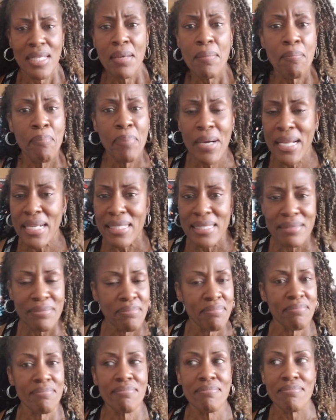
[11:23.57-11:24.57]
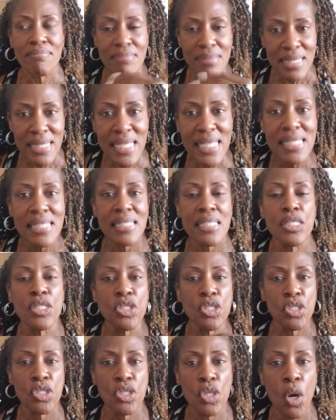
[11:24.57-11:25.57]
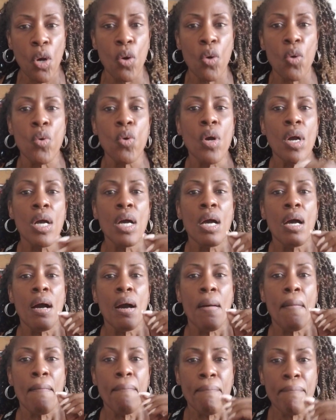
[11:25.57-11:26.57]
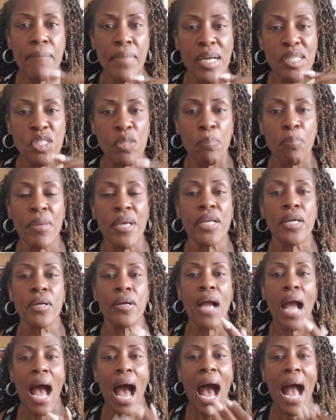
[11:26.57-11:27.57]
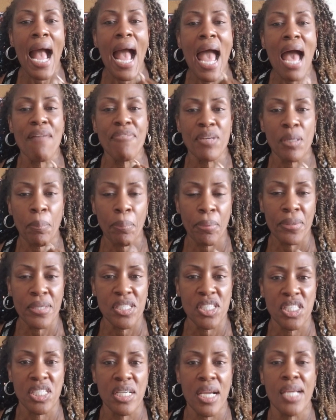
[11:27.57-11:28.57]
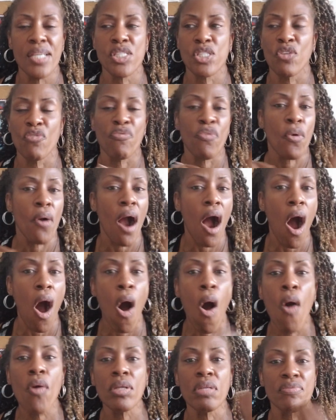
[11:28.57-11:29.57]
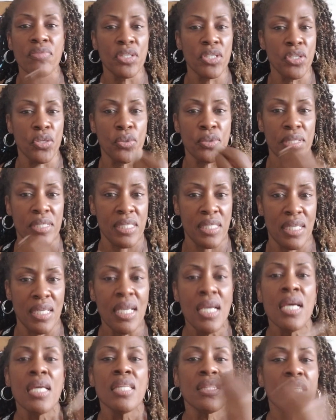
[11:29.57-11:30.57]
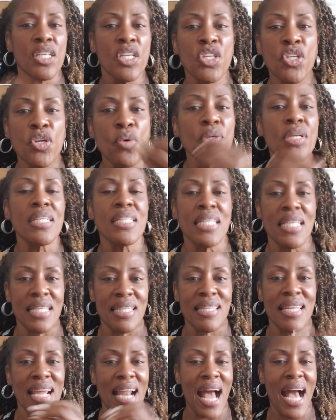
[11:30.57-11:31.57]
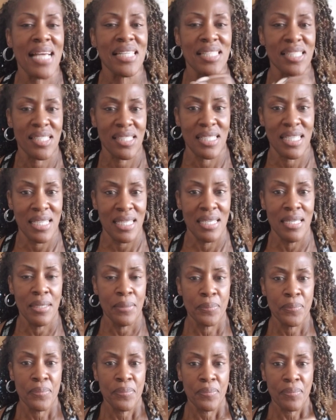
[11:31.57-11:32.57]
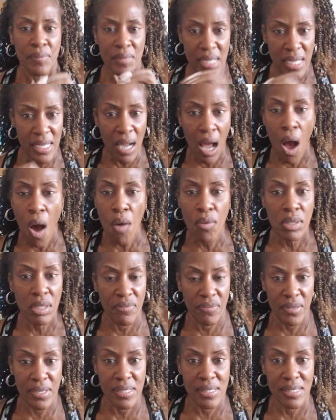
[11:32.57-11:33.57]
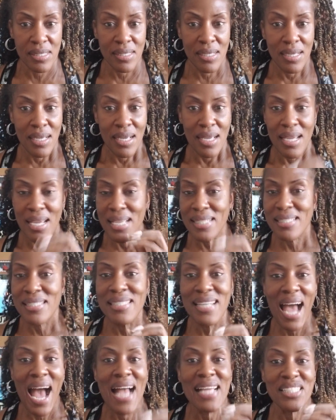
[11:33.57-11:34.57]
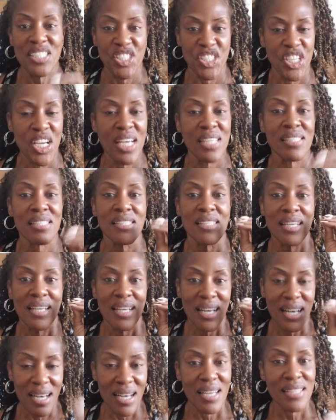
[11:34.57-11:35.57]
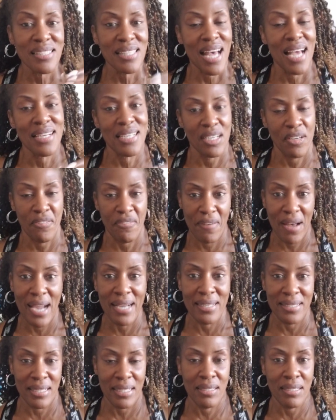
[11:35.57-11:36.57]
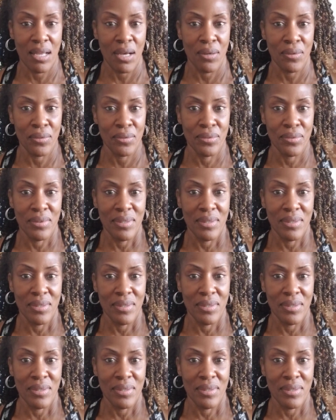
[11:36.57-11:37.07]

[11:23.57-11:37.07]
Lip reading: But this is so much bigger. I have an appreciation for all of the unity that I see in all of us. It's not just us out there fighting alone.